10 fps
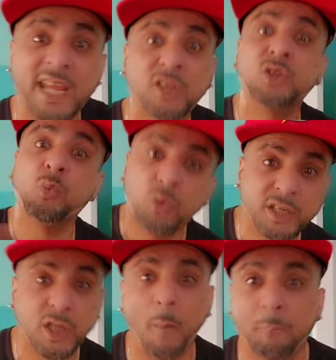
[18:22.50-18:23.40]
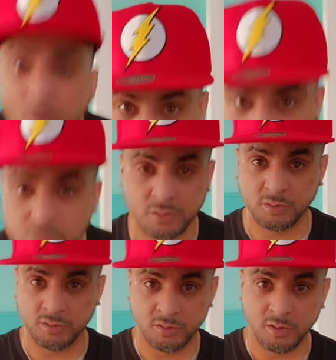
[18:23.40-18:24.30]
and on the one in the Bronx.
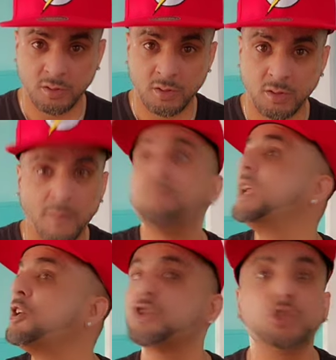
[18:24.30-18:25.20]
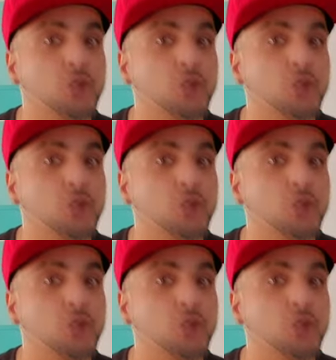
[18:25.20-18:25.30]
There's